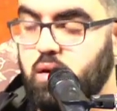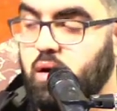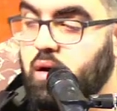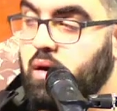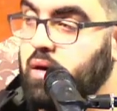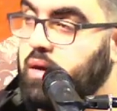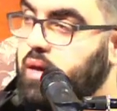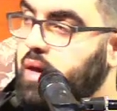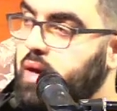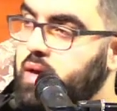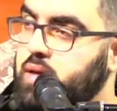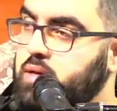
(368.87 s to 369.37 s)
I
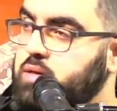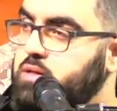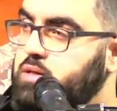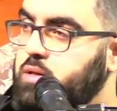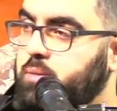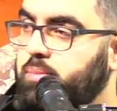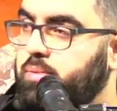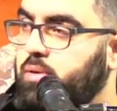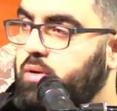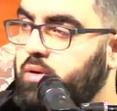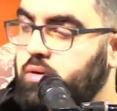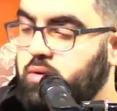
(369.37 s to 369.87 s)
gaze
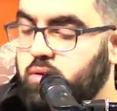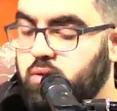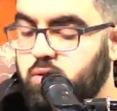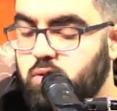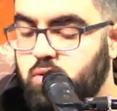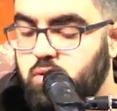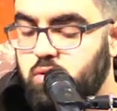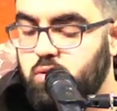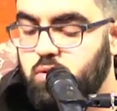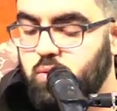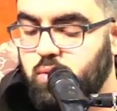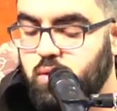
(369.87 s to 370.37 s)
upon
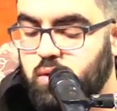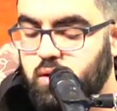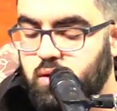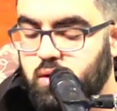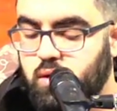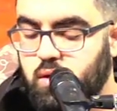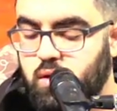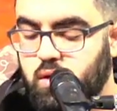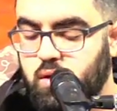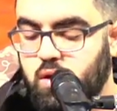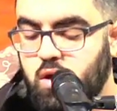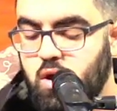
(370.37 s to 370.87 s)
you when
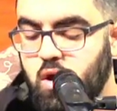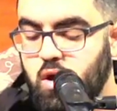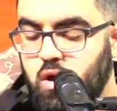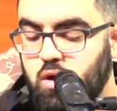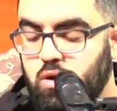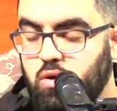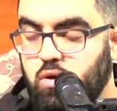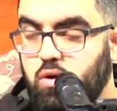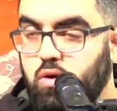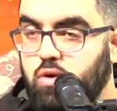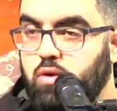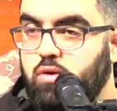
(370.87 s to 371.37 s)
I
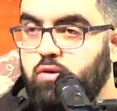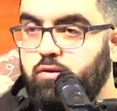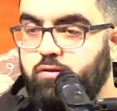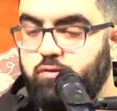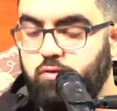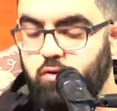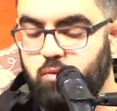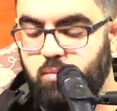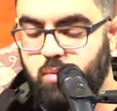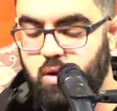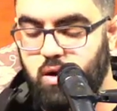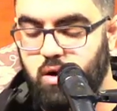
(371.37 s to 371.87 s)
yearn
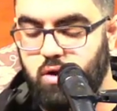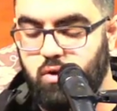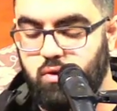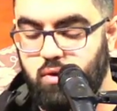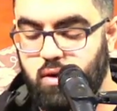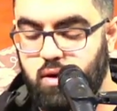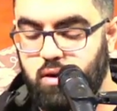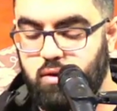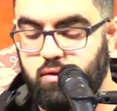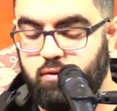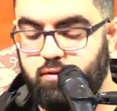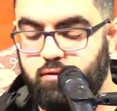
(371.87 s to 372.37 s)
for my
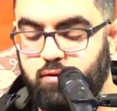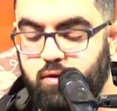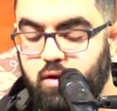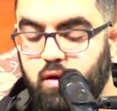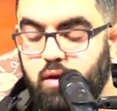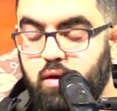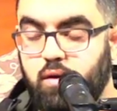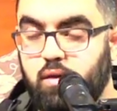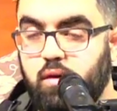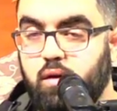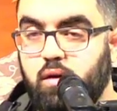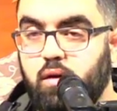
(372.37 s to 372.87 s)

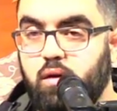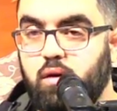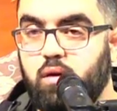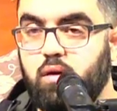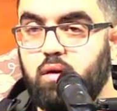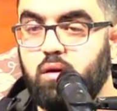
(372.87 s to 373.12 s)
grandfather.